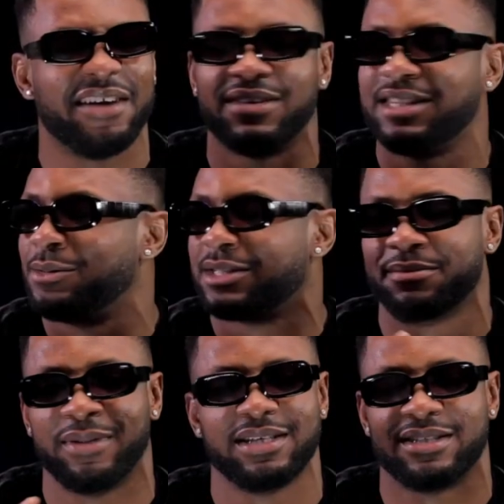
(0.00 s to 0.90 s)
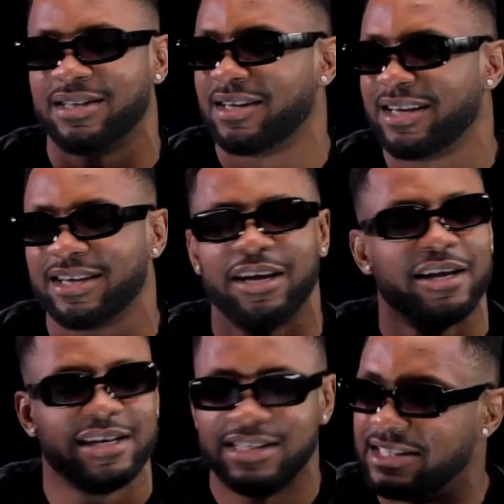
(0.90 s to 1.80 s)
everything was amazing. Like,
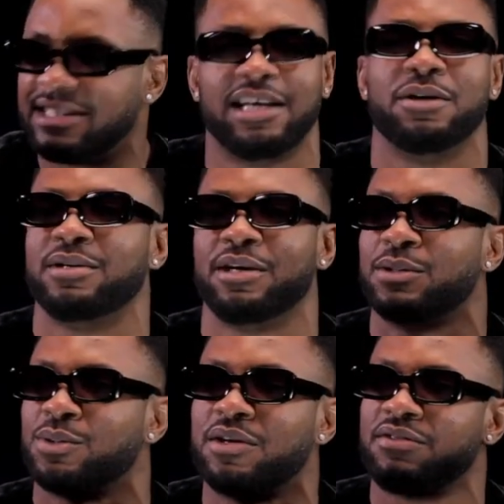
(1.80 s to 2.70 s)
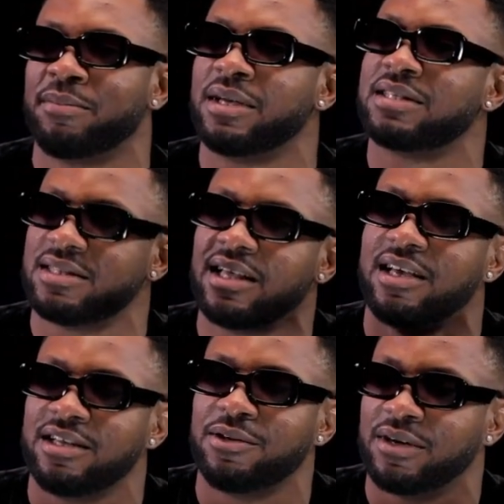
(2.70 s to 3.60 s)
it killed it. It was one of the best,
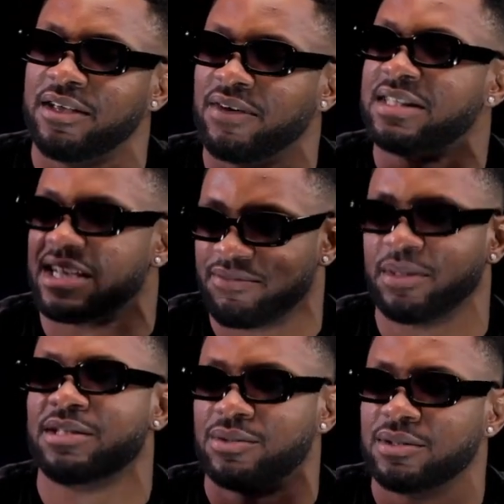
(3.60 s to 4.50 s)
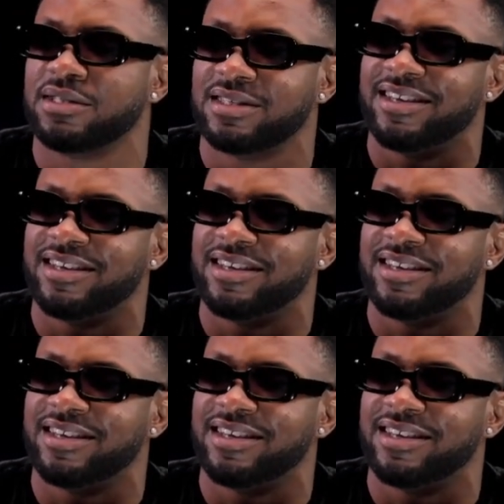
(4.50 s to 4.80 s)
you know, events I've been to this